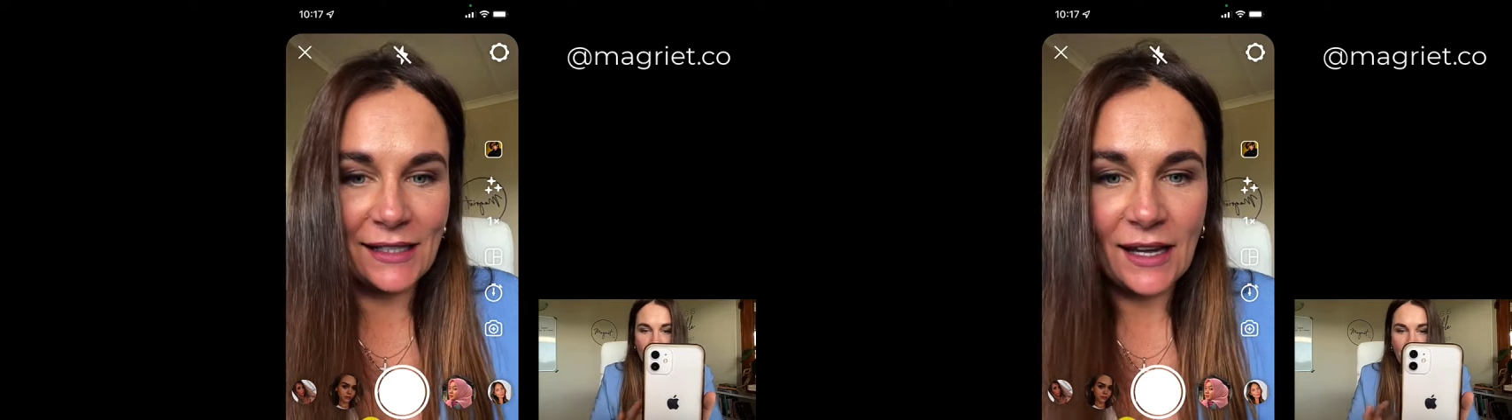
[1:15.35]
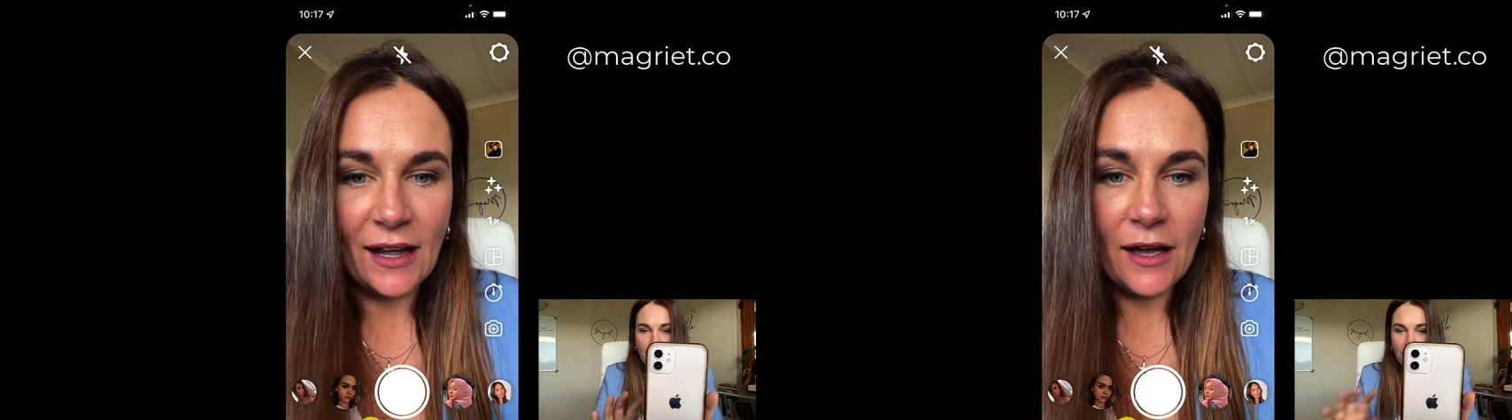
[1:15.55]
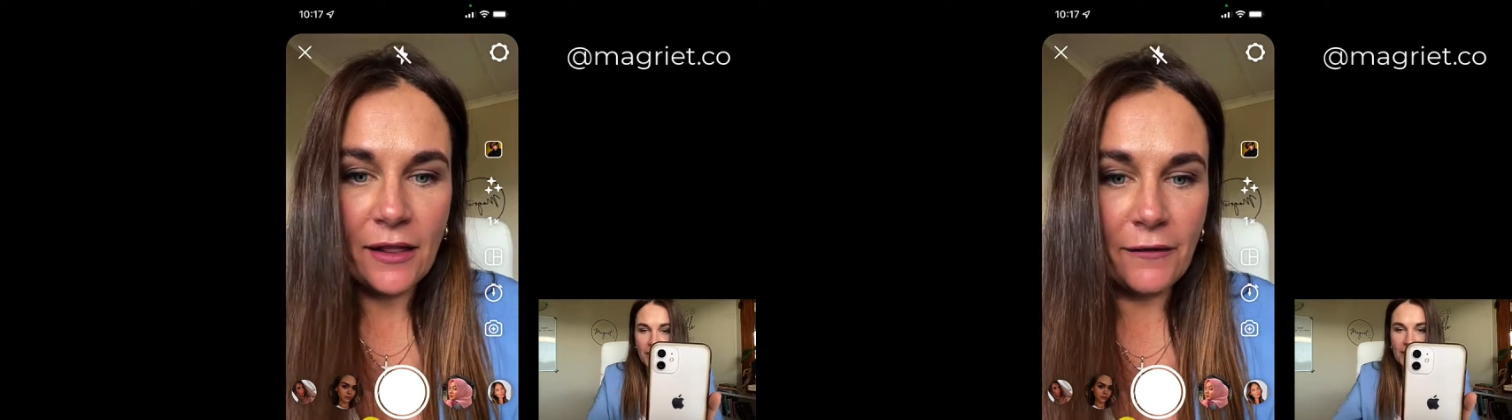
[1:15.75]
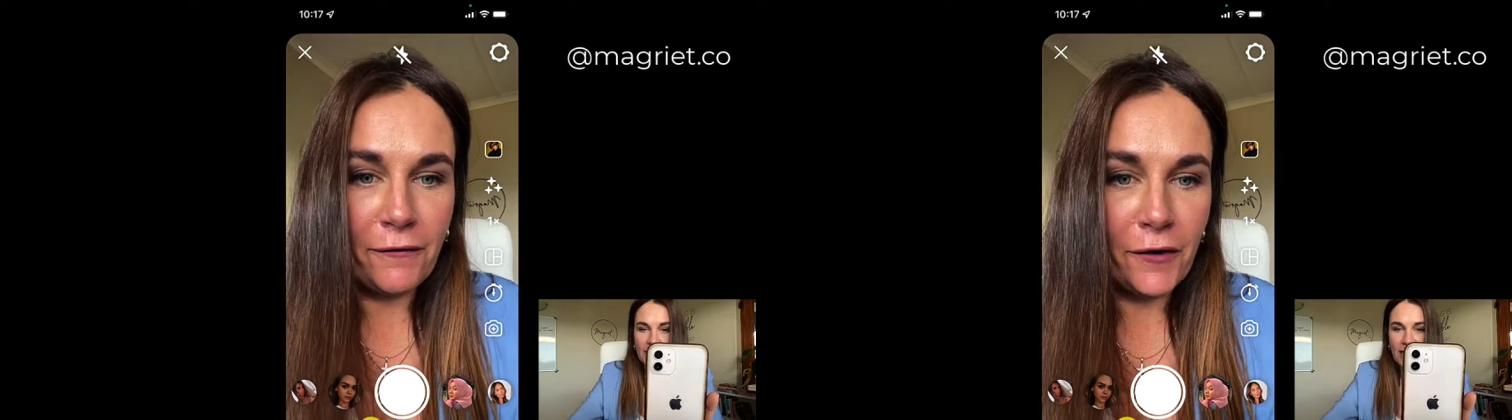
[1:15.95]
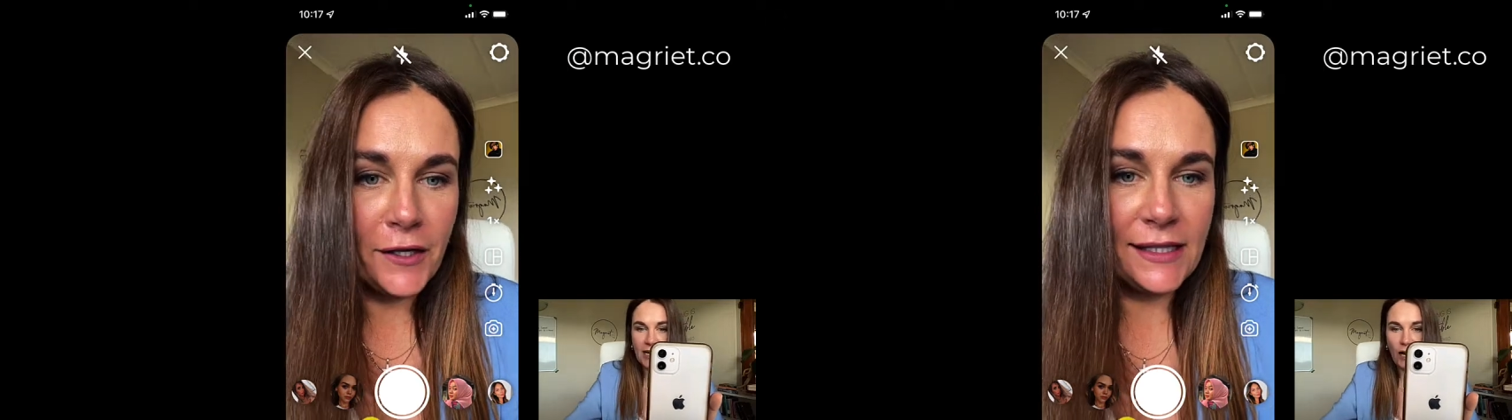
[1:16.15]
the
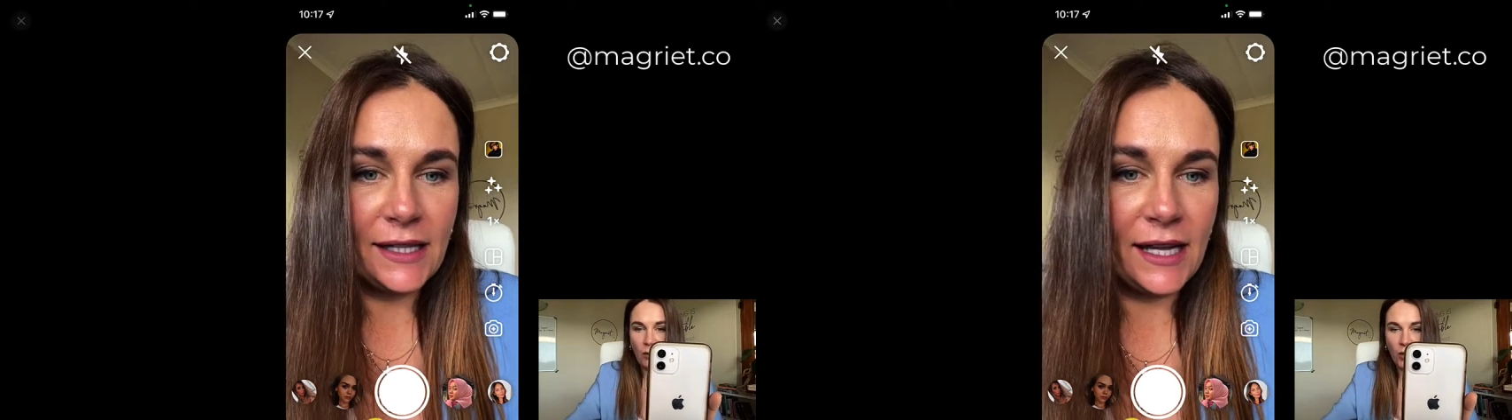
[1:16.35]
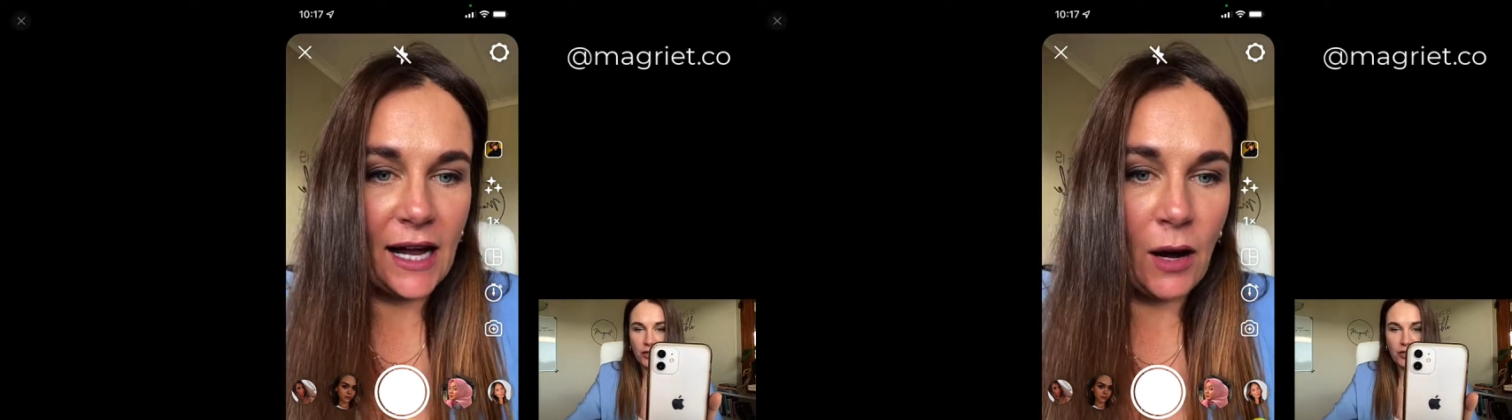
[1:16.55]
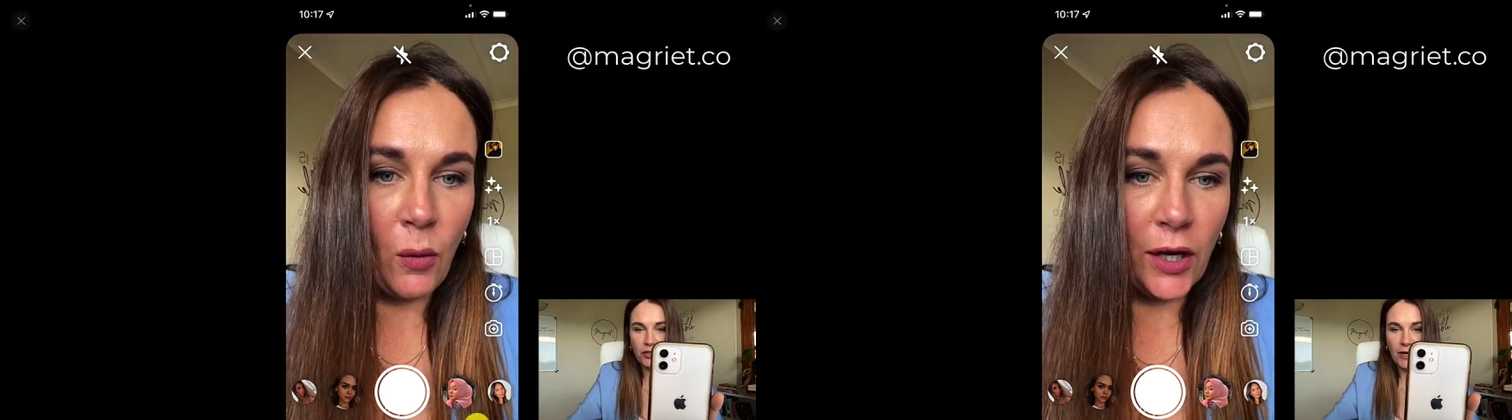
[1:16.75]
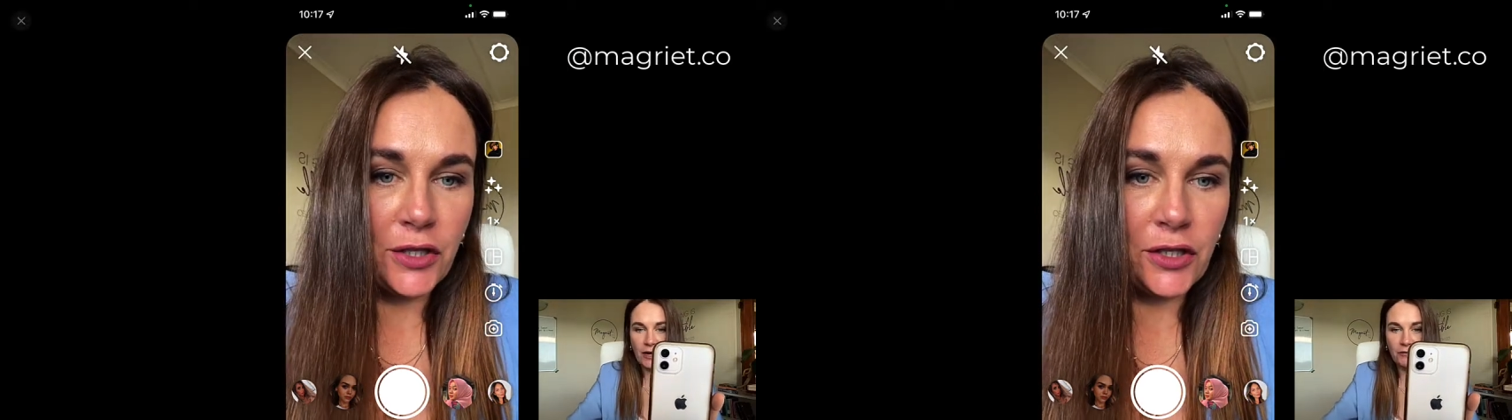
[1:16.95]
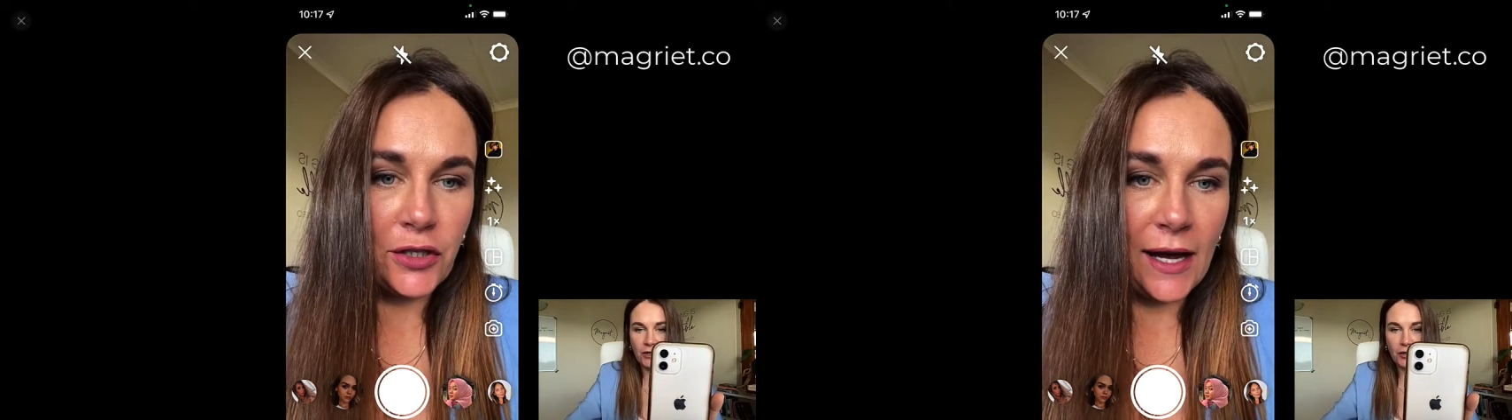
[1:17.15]
first thing I want you to have a